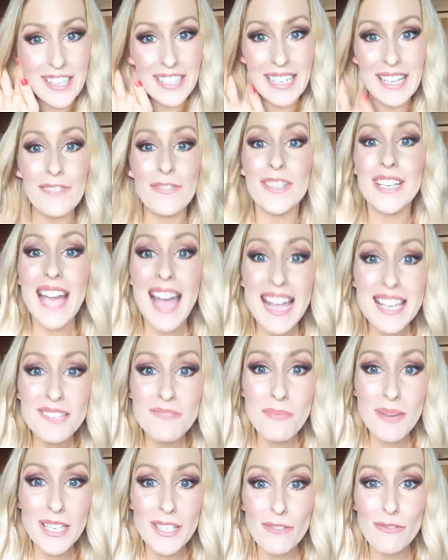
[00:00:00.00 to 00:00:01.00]
it if it has
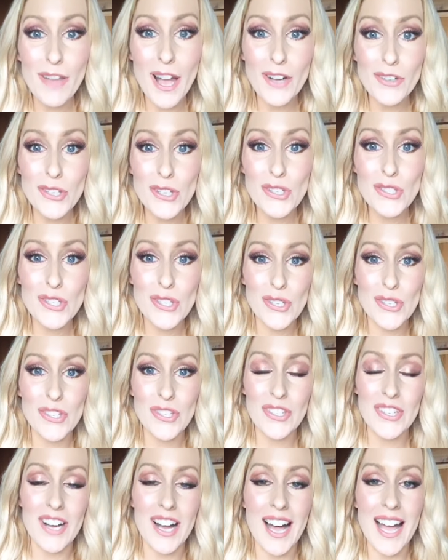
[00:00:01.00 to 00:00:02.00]
been of value to
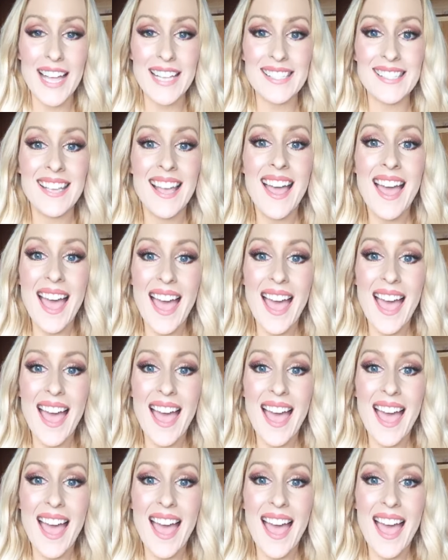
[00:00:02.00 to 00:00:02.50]
you guys.